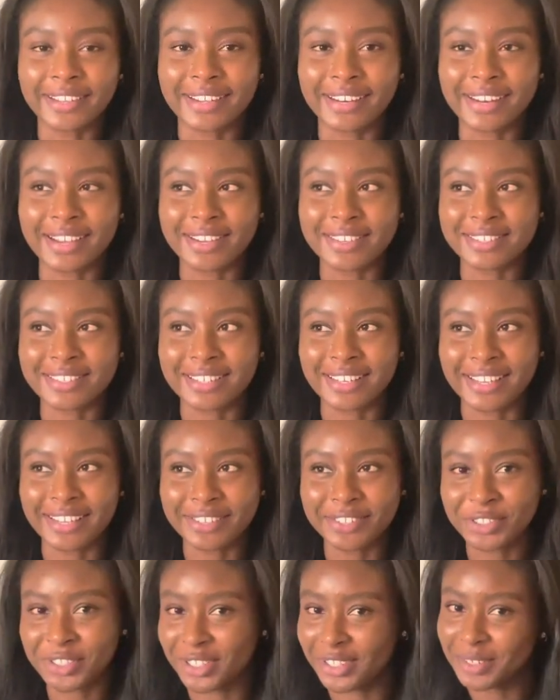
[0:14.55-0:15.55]
And I was like,
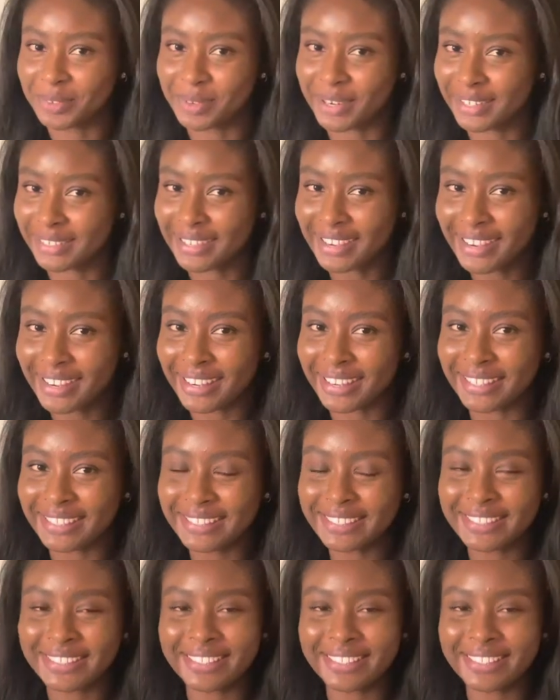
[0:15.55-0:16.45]
sure, why not?